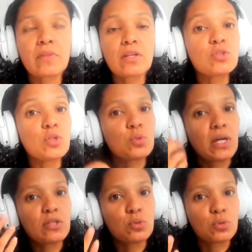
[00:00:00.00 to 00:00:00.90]
So you
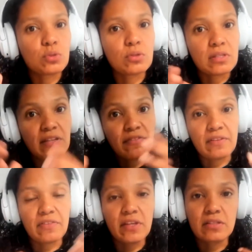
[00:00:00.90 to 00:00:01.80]
can use
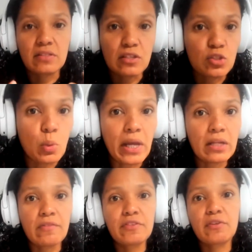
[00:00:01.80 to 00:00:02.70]
different things, the swaying
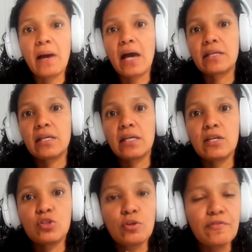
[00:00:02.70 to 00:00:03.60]
of your
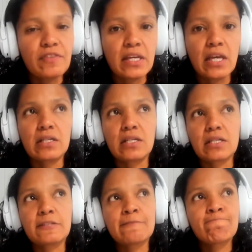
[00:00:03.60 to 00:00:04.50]
body, your
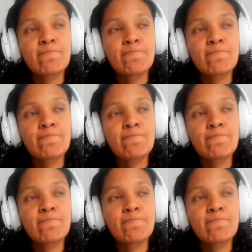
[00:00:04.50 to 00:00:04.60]
fingers,